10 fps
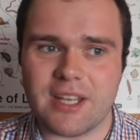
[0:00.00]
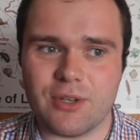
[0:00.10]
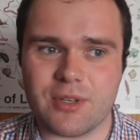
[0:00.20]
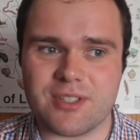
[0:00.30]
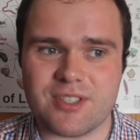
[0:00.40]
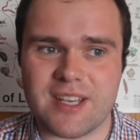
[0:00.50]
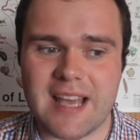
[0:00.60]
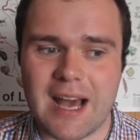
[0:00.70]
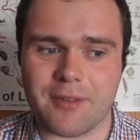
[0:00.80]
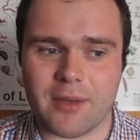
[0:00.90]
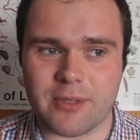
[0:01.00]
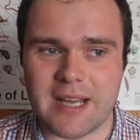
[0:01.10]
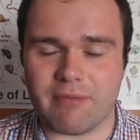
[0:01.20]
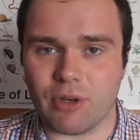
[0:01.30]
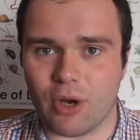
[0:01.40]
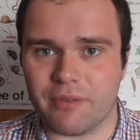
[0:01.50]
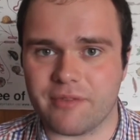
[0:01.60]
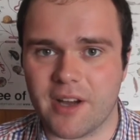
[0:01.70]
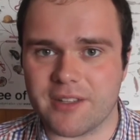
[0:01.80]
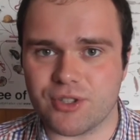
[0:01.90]
you can see how they would have a lot of
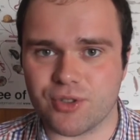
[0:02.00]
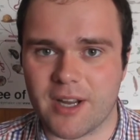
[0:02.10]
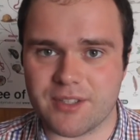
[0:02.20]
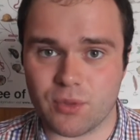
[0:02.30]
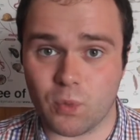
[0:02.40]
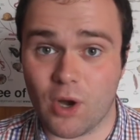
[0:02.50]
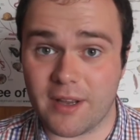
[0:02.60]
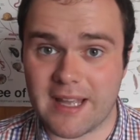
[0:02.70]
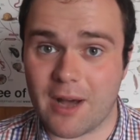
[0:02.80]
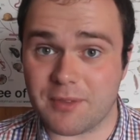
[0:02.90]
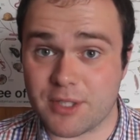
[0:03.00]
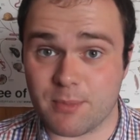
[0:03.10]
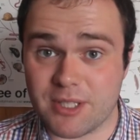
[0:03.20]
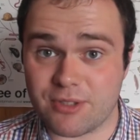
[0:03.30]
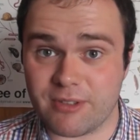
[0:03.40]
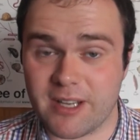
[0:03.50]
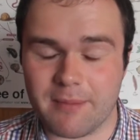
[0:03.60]
fun trying to work out this mystery.